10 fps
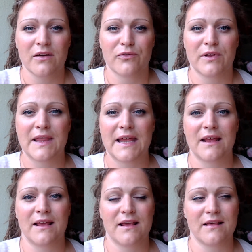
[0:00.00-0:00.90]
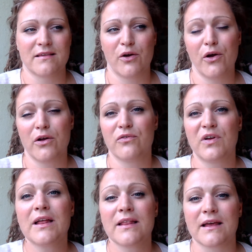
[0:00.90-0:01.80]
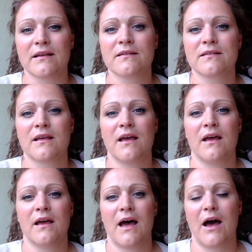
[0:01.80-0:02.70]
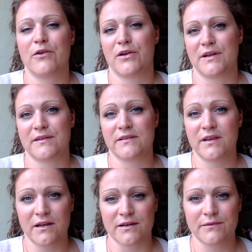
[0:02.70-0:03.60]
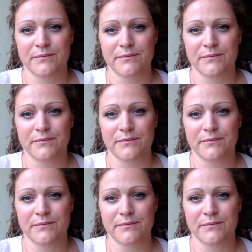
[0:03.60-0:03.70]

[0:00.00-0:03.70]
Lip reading: for letting his hurt feelings out on his son,